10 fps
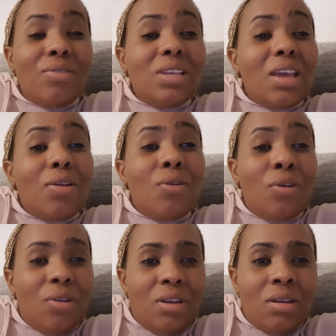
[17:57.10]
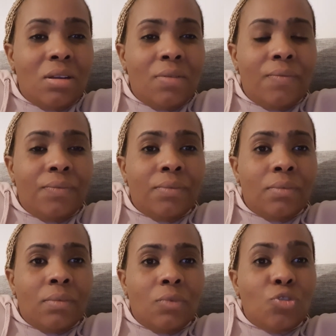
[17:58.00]
a God
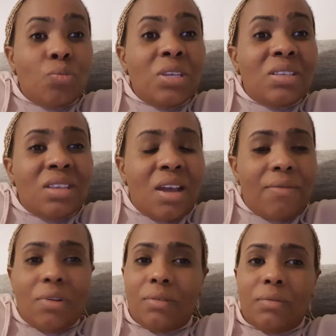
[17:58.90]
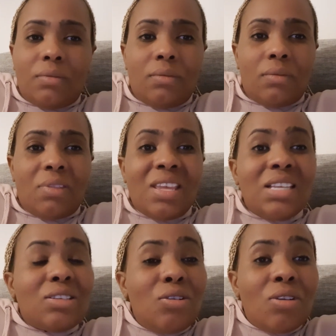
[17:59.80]
to be served. There is
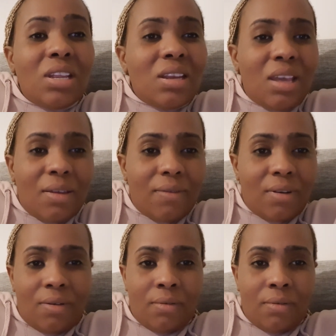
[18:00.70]
God in heaven.